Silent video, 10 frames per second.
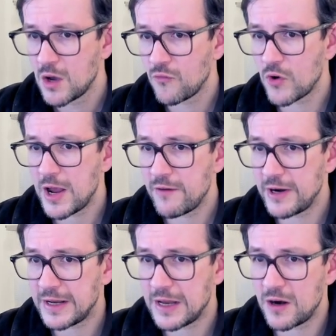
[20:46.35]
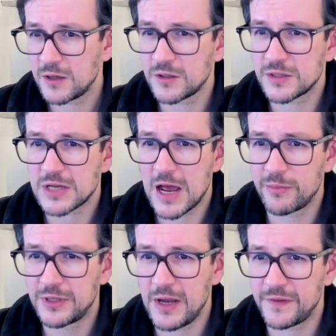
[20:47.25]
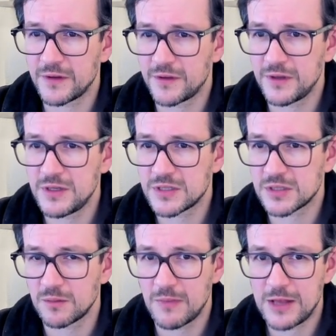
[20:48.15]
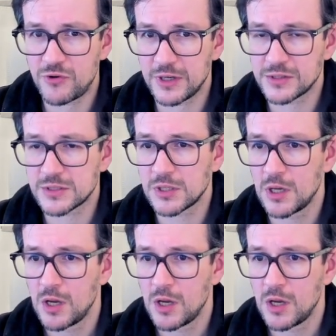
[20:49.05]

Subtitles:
For every characters, I update this matrix